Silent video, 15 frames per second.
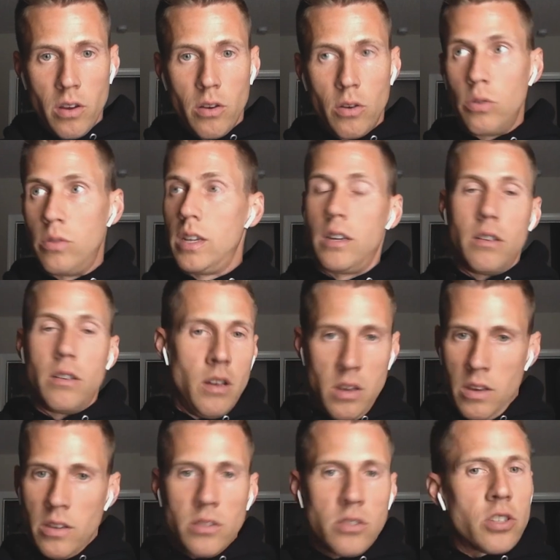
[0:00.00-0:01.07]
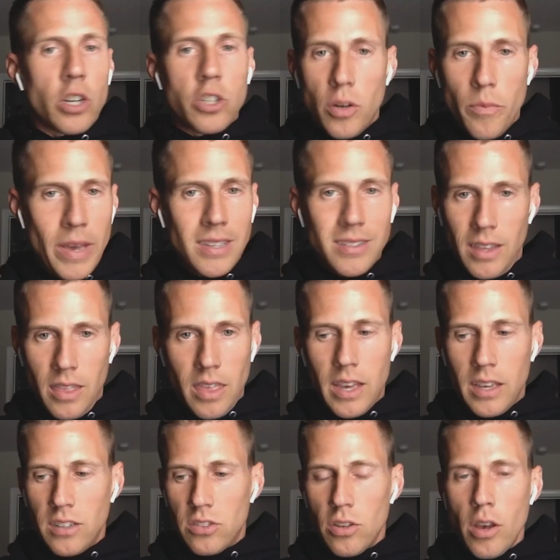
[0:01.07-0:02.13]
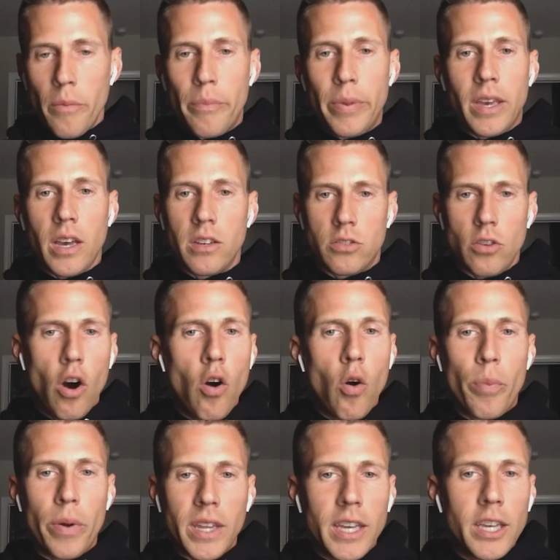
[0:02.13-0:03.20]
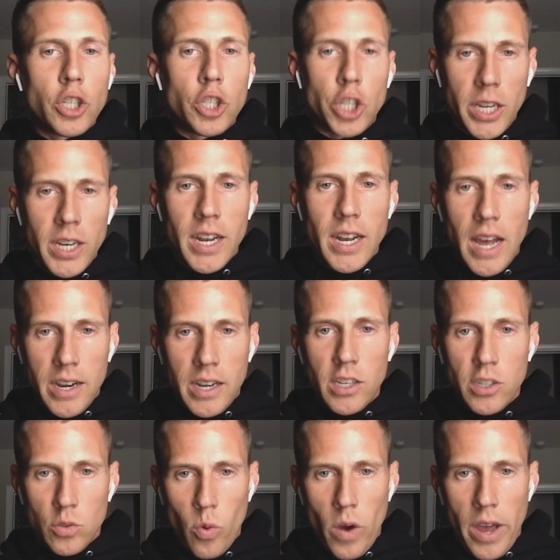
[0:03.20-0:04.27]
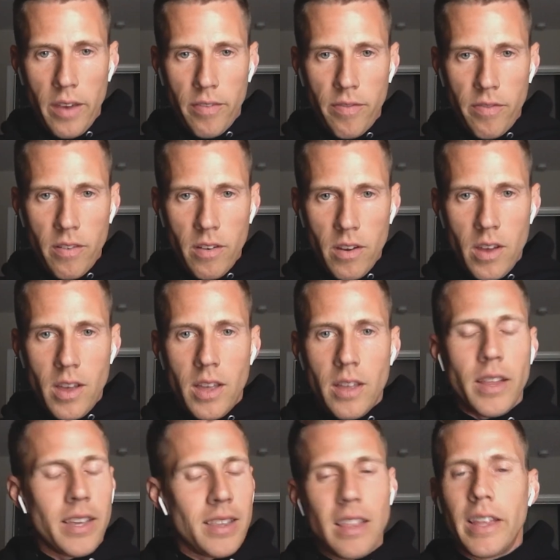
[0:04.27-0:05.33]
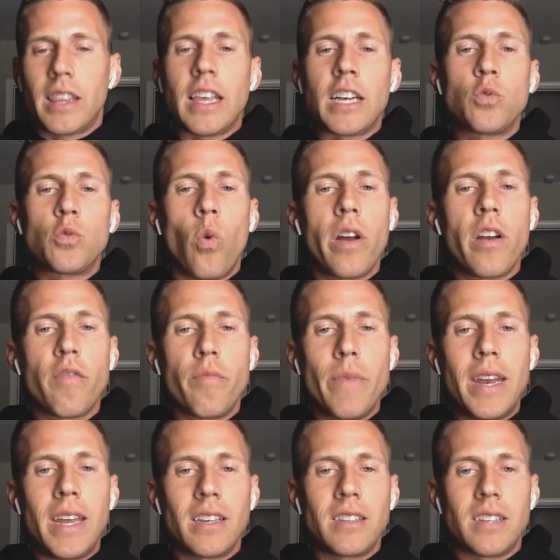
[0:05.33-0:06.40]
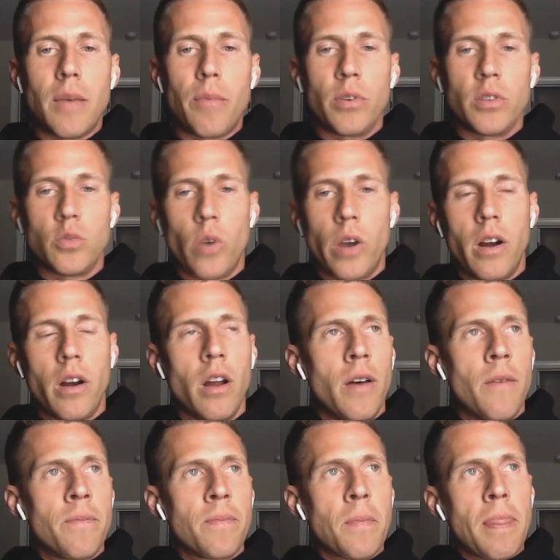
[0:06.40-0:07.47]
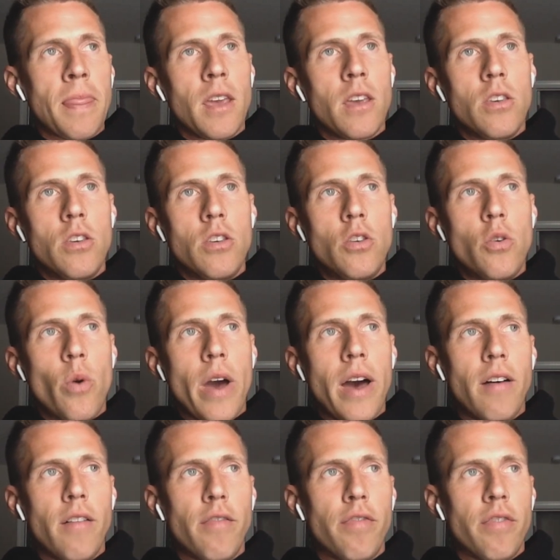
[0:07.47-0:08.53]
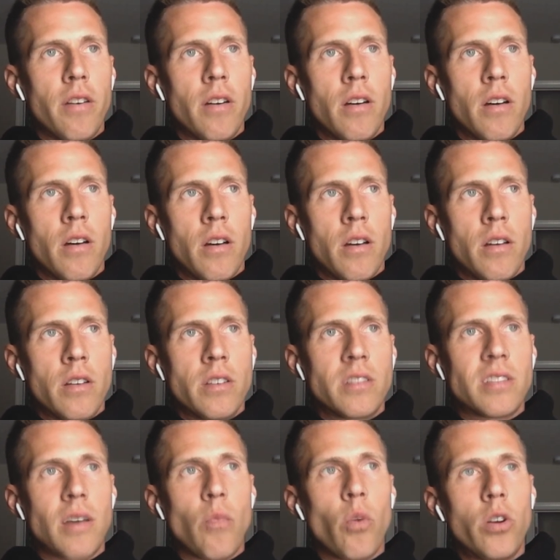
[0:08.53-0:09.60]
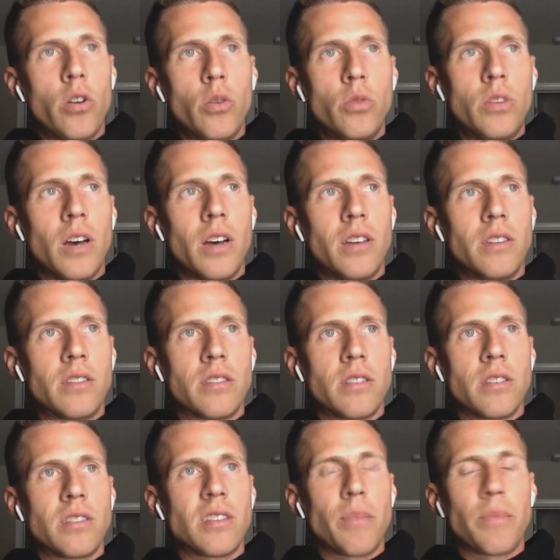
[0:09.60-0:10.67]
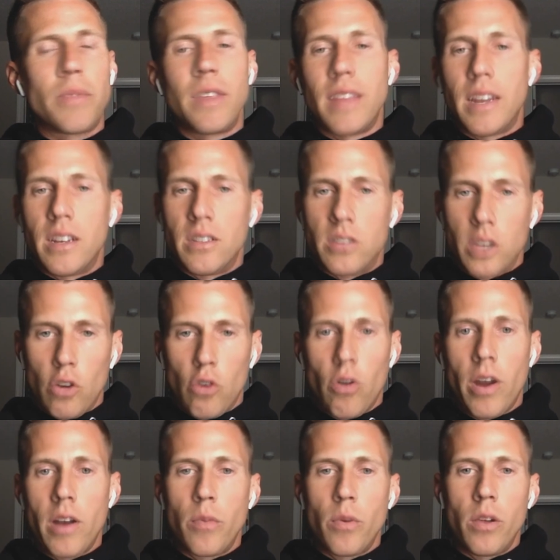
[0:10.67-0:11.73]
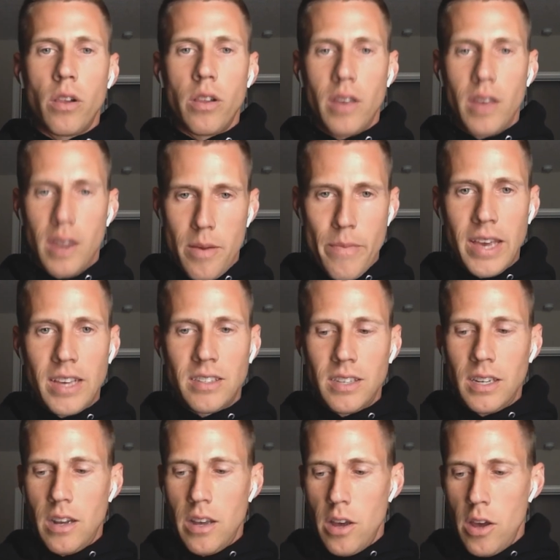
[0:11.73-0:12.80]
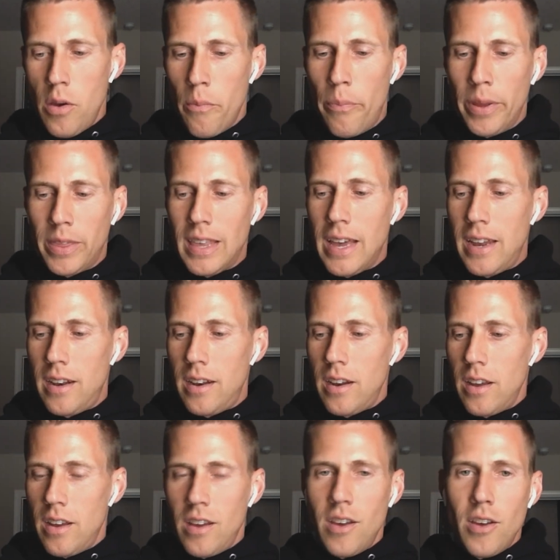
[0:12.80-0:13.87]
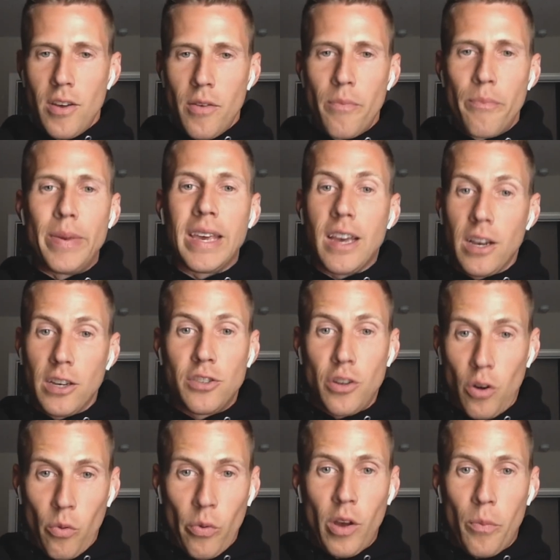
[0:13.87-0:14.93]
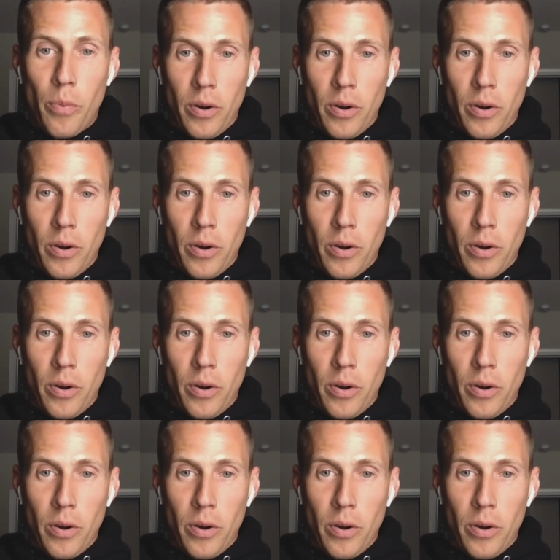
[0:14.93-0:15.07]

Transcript: who did such amazing things because, but he cheated on his wife. Like that's one of many examples where you have someone who does something that is incredible and amazing, but then because they're a real